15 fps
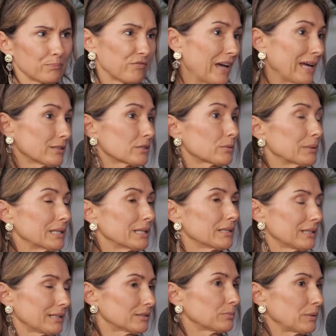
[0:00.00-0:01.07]
found to be
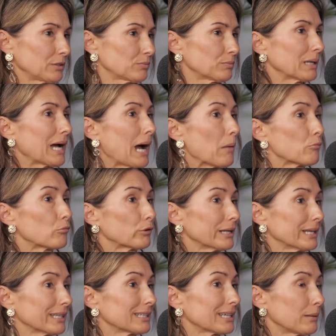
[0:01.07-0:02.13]
has come
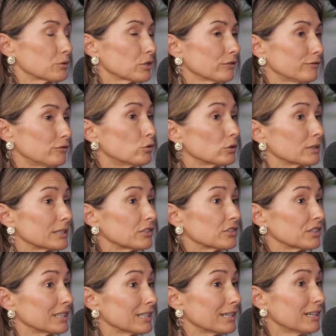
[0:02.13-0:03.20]
to the fore
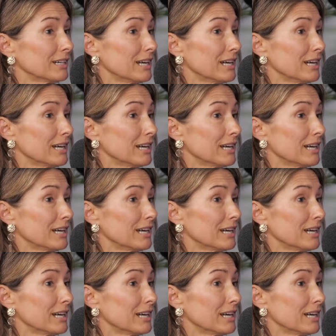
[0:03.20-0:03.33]
this year.